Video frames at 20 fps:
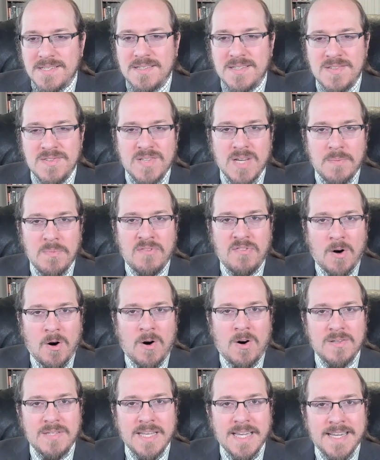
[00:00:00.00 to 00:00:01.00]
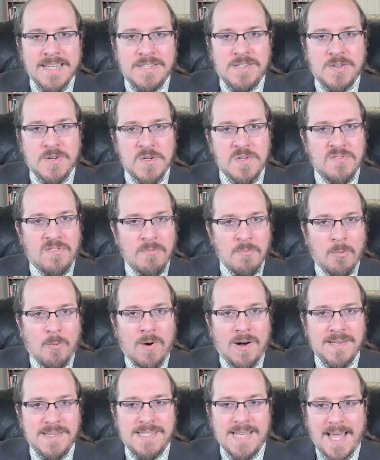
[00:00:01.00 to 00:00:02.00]
the sum of all the integers from
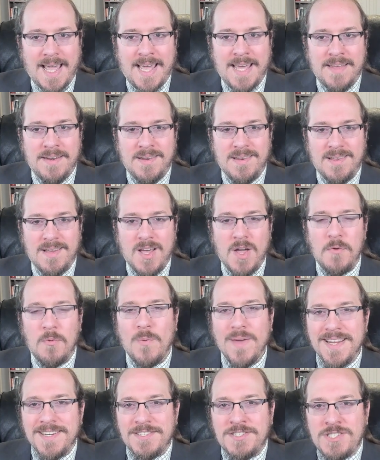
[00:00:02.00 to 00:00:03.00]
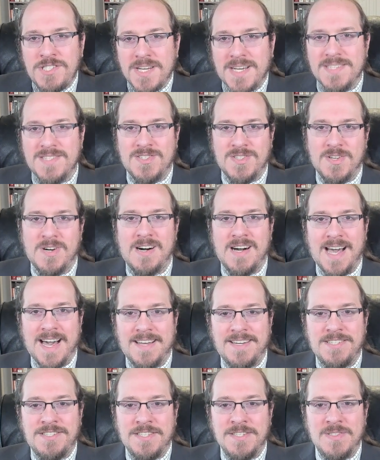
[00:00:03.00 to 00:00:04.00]
1 to n. We just saw how
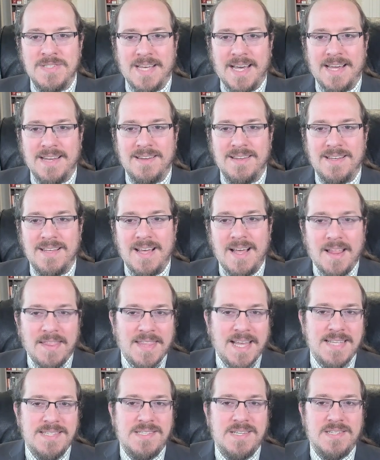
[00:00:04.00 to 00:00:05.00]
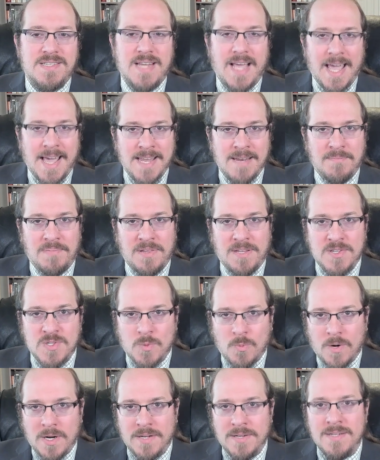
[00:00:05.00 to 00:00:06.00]
to do that. That's just n plus
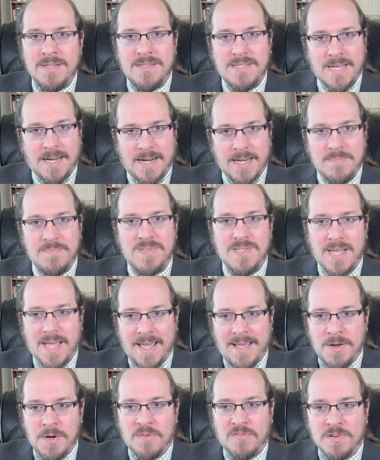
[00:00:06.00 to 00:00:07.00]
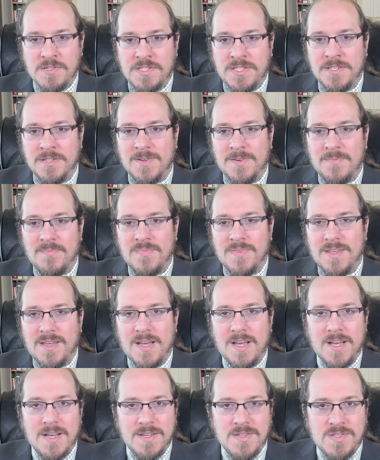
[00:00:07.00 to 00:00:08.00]
1 times n over 2.
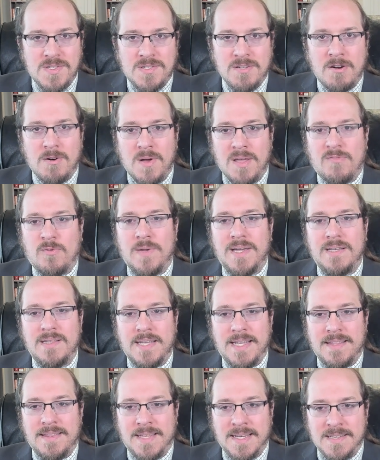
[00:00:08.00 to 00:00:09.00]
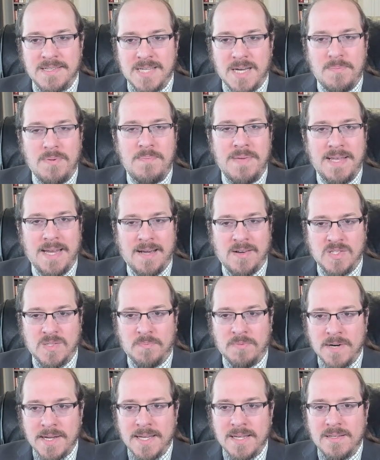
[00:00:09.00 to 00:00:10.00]
So if we clean things up a bit
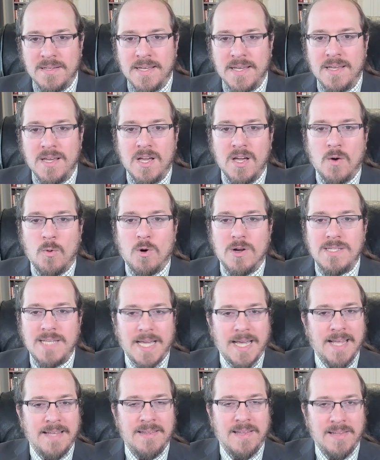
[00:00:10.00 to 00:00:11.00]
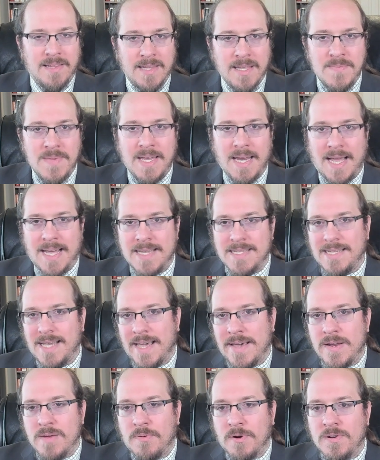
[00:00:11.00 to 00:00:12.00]
algebraically, we're taking the limit as
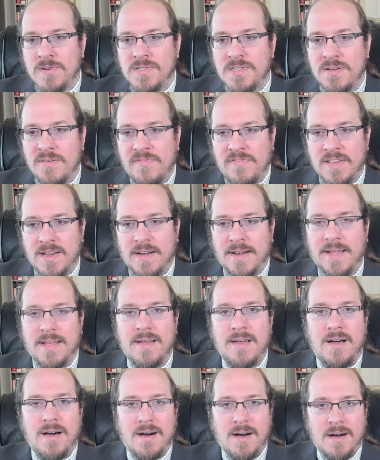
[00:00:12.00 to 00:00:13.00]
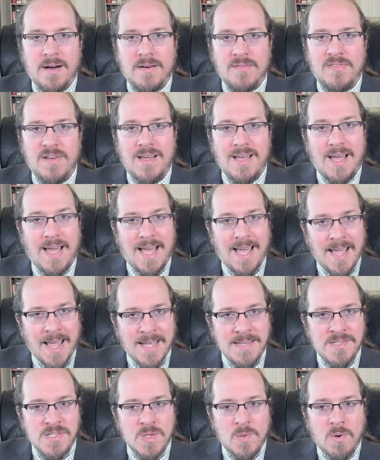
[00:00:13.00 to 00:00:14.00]
n approaches infinity of
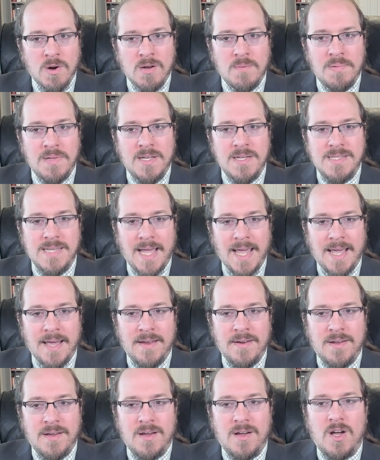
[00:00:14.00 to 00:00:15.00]
n squared plus n